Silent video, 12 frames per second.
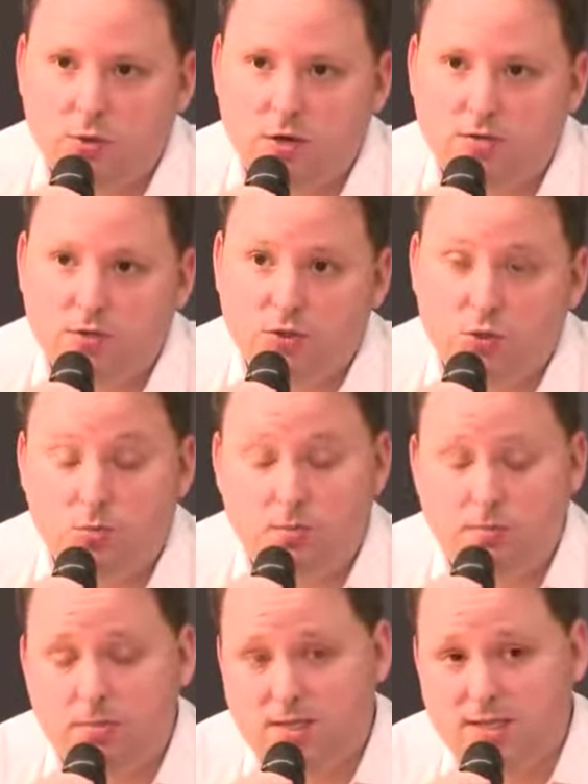we offer to
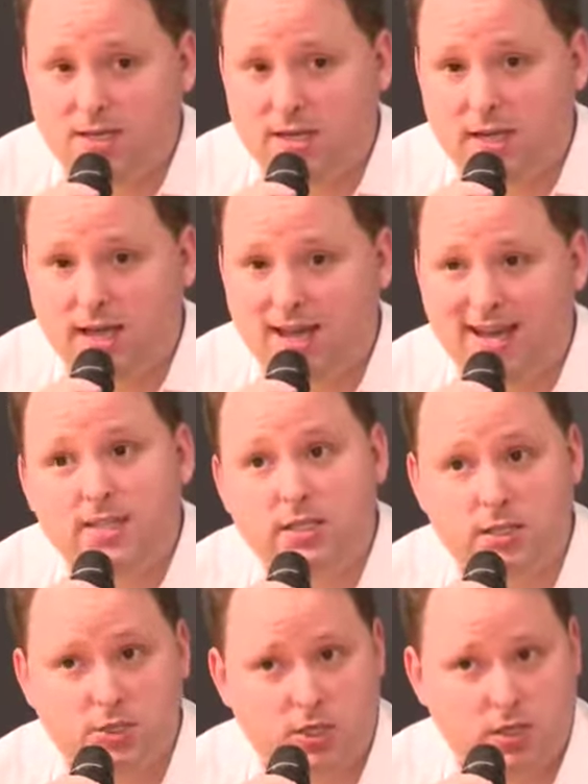basically any
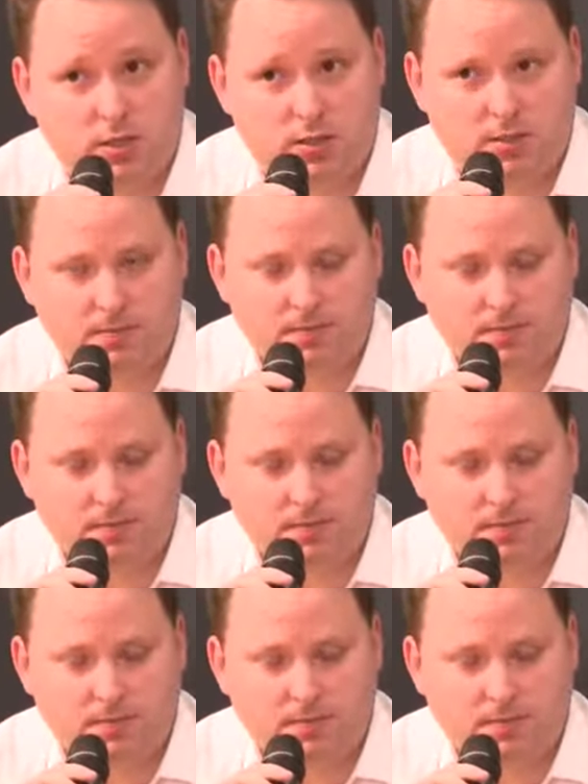Nigerians.